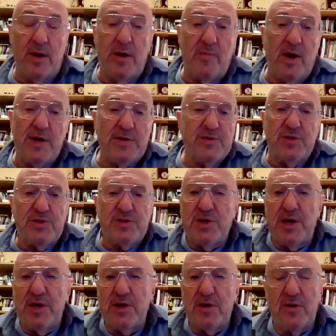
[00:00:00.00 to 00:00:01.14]
Hamas is
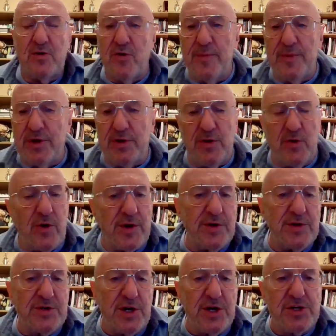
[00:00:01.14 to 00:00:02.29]
a criminal
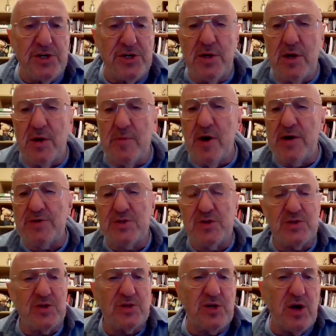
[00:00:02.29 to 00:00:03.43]
organization. Hamas is
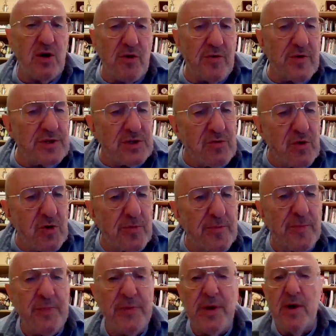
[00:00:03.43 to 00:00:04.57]
a terrorist group.
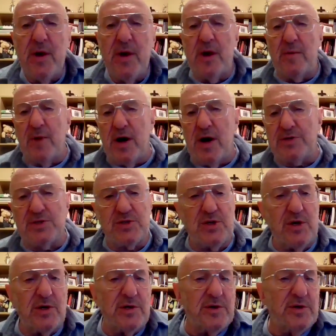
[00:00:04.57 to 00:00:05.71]
Hamas
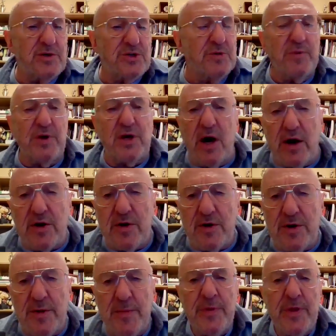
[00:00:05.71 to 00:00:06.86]
should be
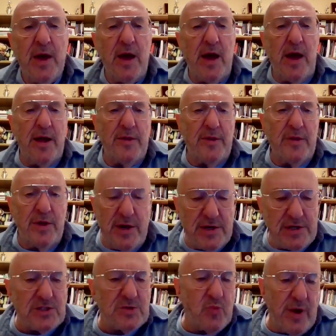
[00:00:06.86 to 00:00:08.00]
conquered. And
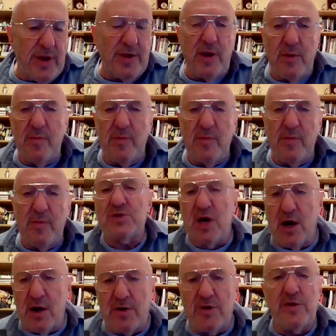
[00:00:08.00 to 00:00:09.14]
yes, when Hamas is
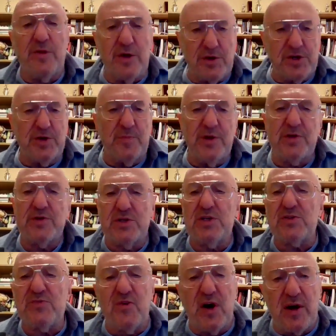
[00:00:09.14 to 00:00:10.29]
conquered, there should be a
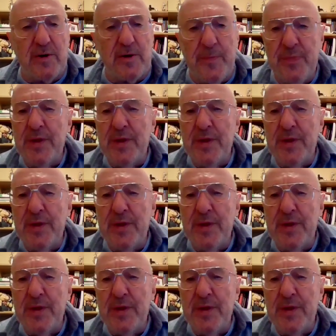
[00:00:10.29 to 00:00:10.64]
ceasefire.